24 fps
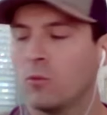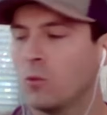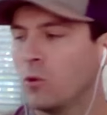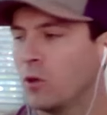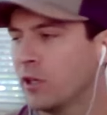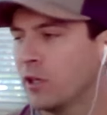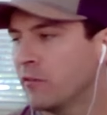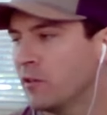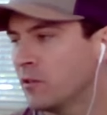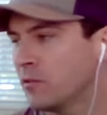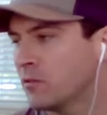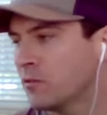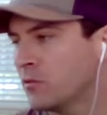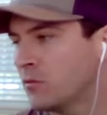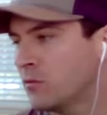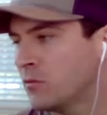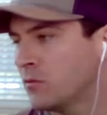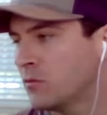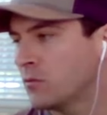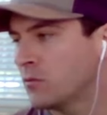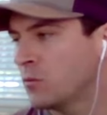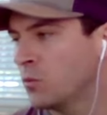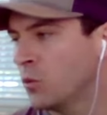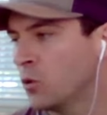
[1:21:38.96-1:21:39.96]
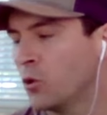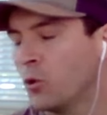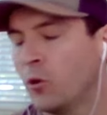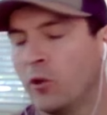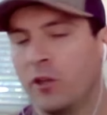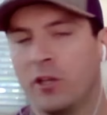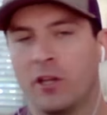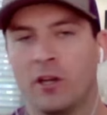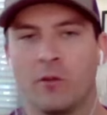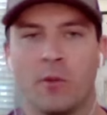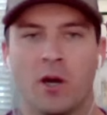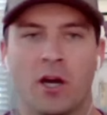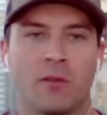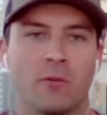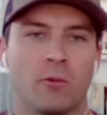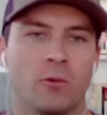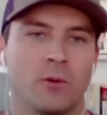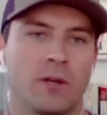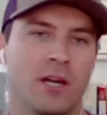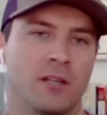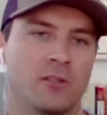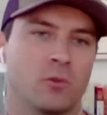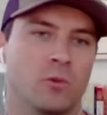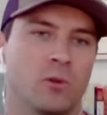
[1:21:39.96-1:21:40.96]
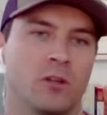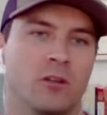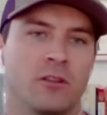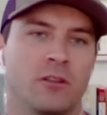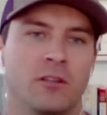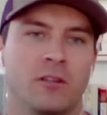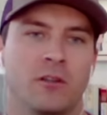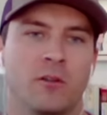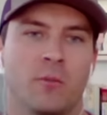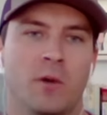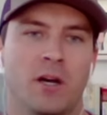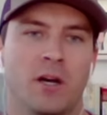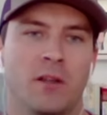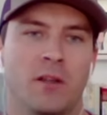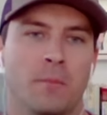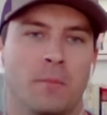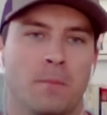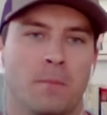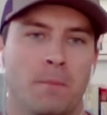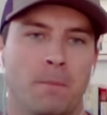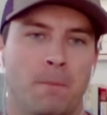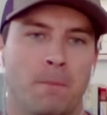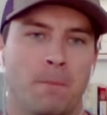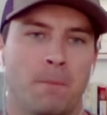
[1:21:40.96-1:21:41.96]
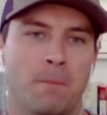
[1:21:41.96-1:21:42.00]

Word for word: All right, we'll give it. We'll do it at the end of the month. We'll announce winner at the end cool. of the month.